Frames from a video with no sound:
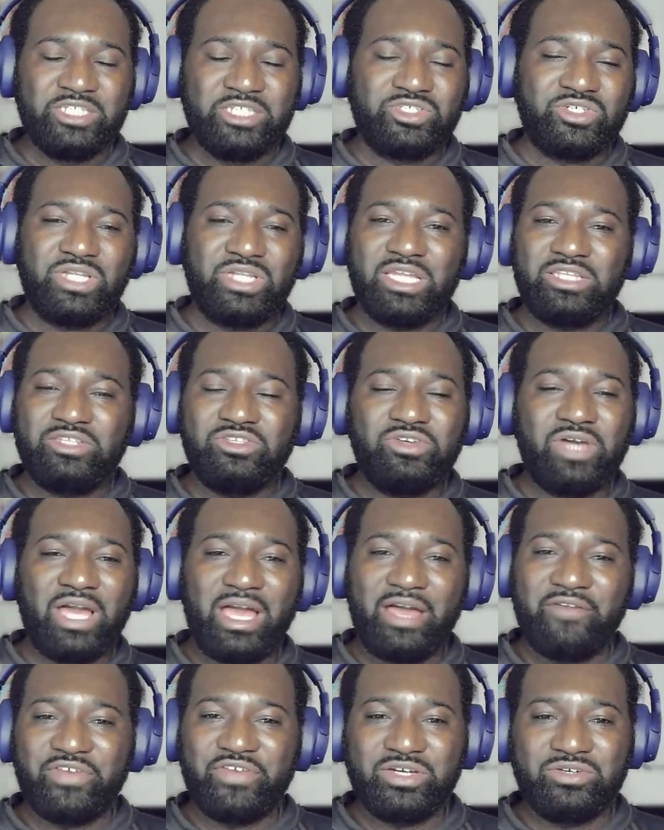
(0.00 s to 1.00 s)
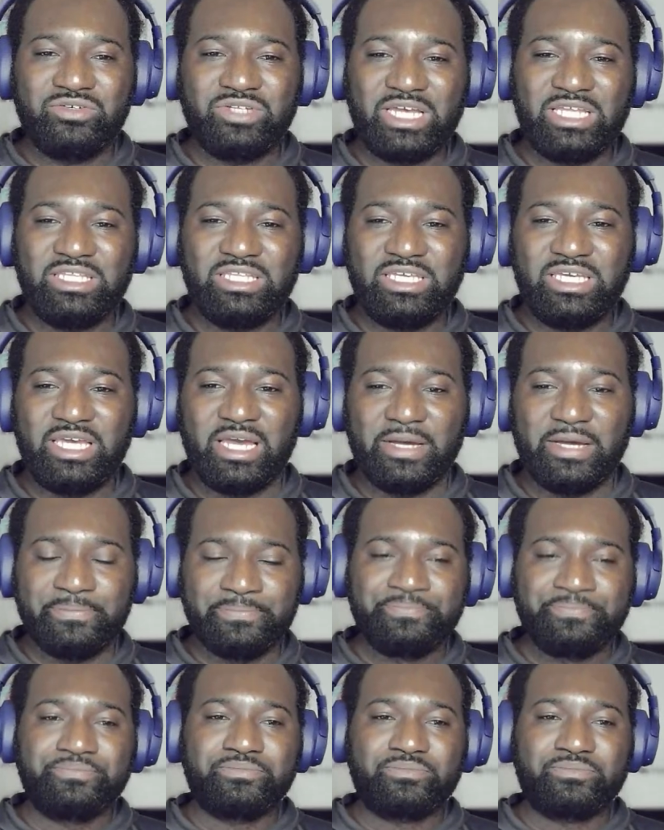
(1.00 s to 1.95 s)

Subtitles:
so that you have a good idea